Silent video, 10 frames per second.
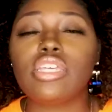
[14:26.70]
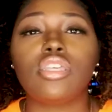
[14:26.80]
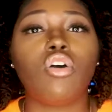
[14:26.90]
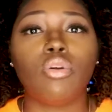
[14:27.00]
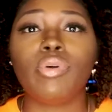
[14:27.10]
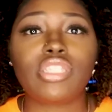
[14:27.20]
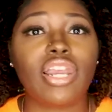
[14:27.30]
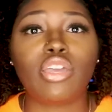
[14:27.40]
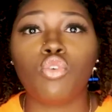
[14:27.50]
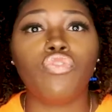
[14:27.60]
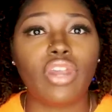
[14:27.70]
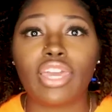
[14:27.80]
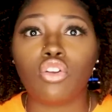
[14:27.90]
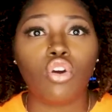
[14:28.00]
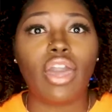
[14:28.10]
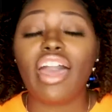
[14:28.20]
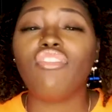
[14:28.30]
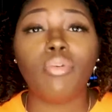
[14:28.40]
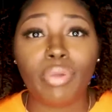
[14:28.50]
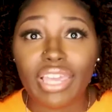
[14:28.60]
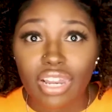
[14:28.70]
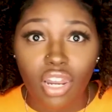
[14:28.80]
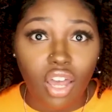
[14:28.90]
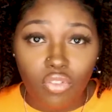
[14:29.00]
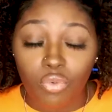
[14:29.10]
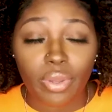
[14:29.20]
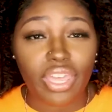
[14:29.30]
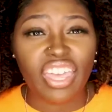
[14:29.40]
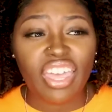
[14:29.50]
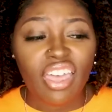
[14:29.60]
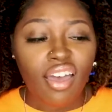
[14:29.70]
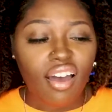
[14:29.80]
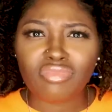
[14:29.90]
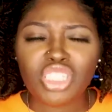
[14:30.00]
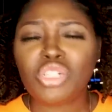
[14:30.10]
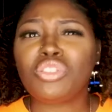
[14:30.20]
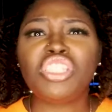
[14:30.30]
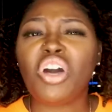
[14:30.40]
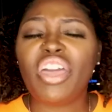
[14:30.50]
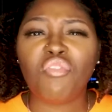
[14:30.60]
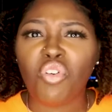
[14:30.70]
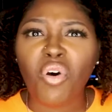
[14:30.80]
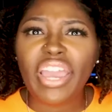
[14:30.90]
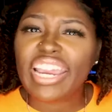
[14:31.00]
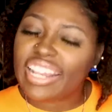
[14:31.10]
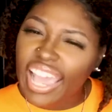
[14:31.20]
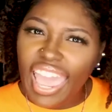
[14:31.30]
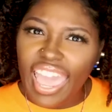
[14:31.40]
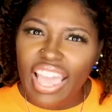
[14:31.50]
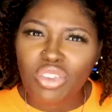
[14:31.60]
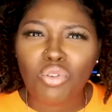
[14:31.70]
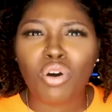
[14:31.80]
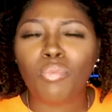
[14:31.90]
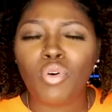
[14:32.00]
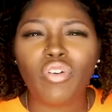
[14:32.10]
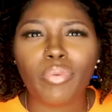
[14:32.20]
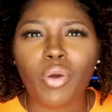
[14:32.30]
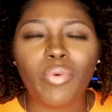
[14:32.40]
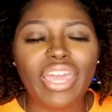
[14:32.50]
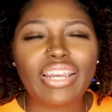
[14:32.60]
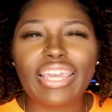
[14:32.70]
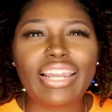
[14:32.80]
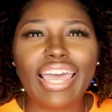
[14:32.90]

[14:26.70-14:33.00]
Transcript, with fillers: he's the only person like you feel like you'll ever be in love with so to avoid that, you gonna move up your wedding date.